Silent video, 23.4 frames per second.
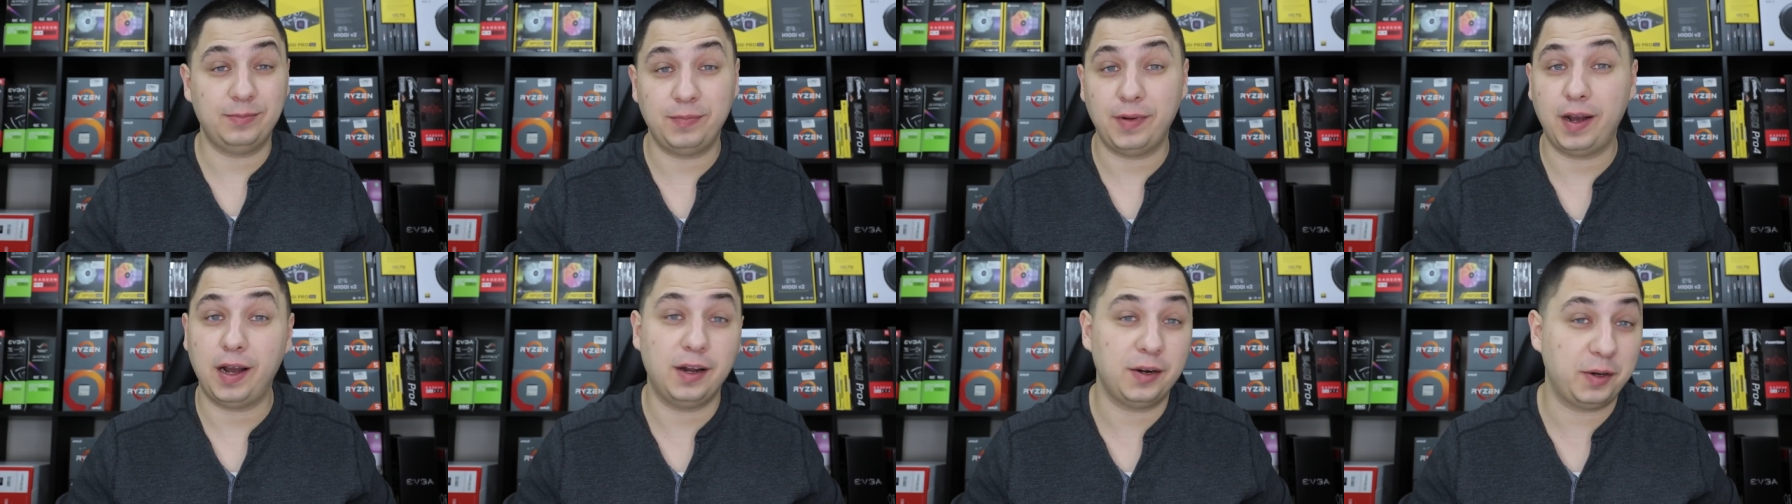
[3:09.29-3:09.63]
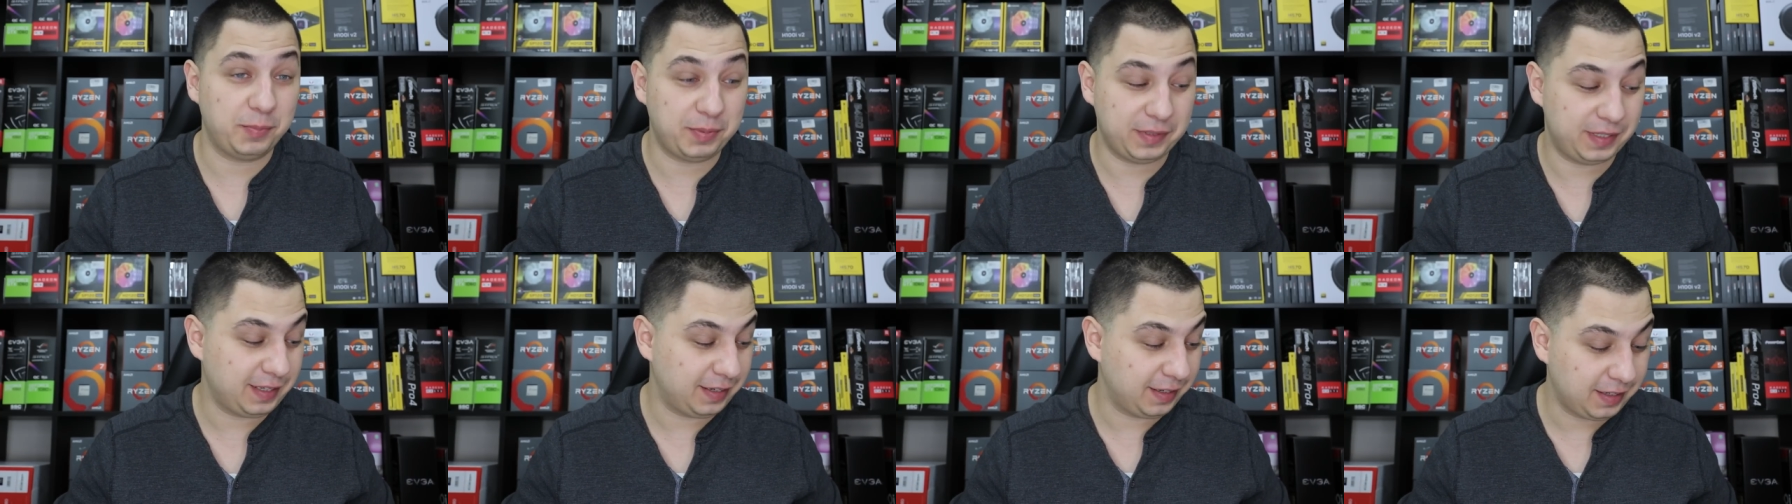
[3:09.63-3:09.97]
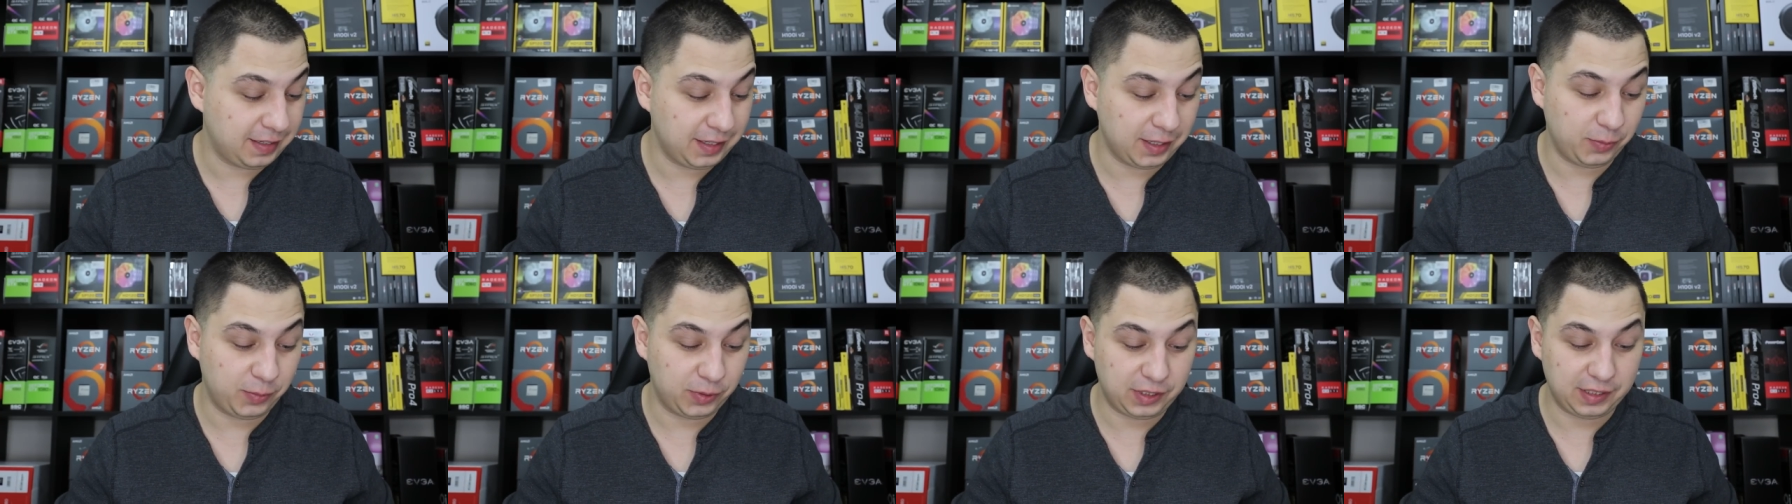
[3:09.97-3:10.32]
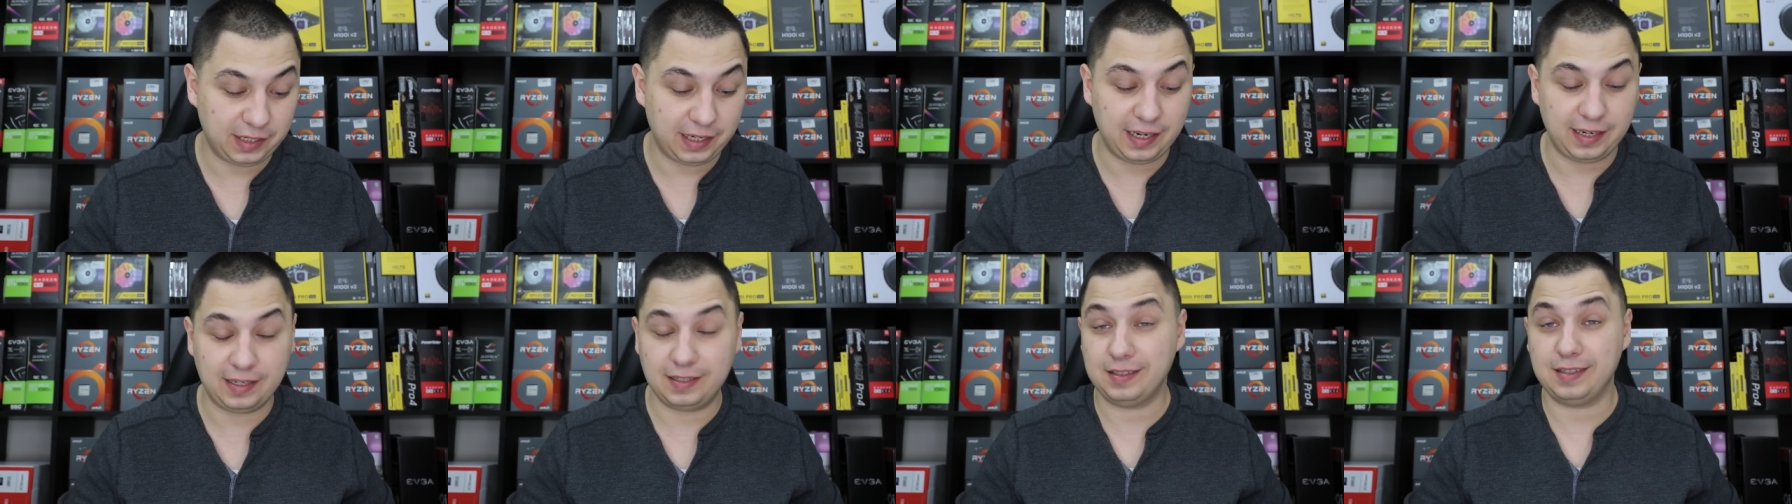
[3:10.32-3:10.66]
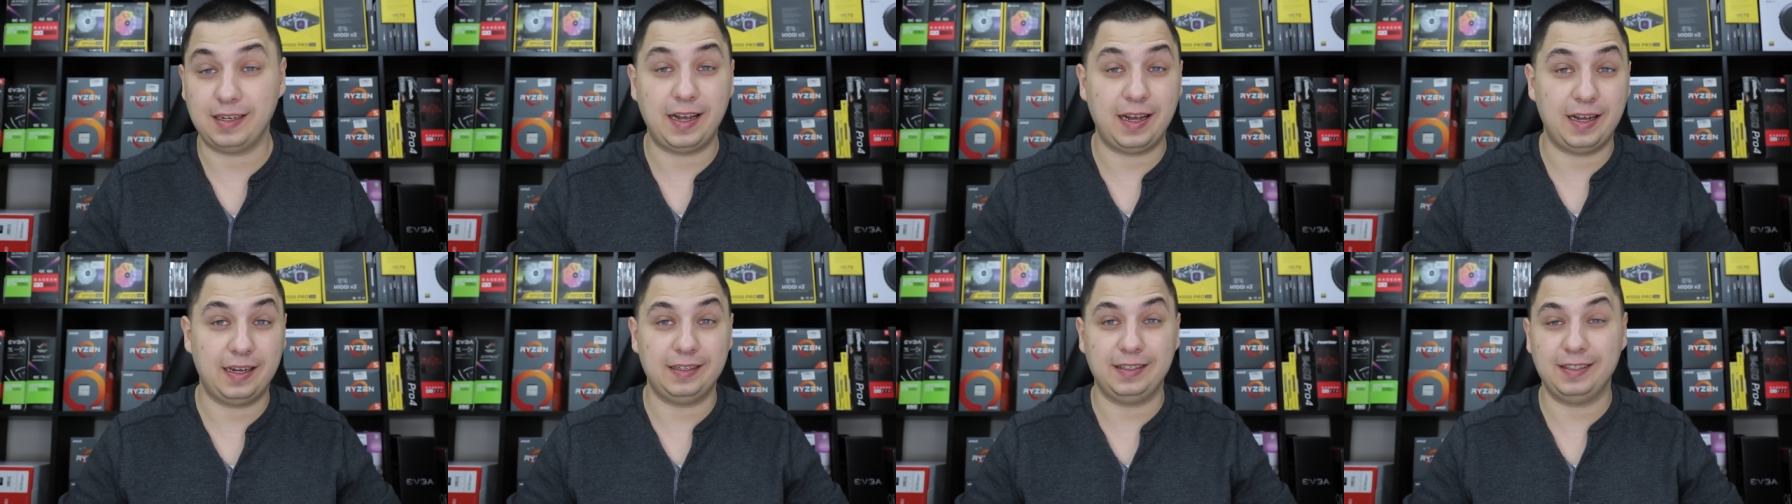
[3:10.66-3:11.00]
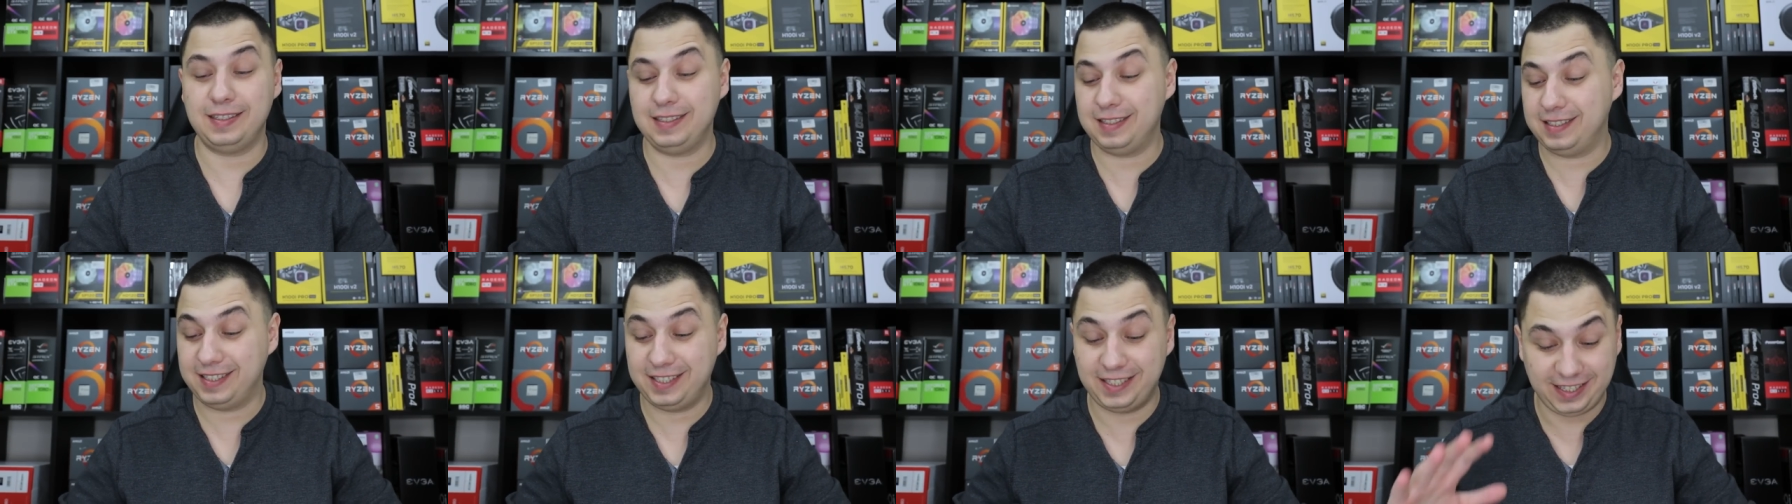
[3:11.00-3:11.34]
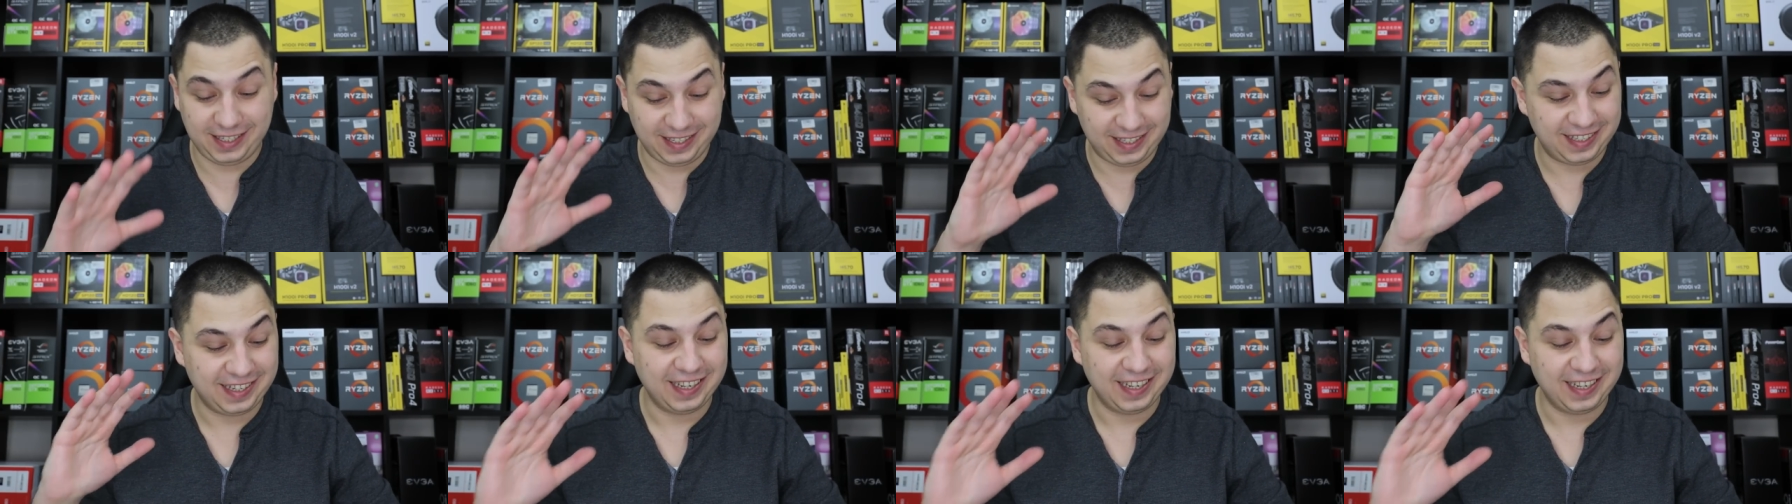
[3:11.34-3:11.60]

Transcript: 100% clear with you guys, honest.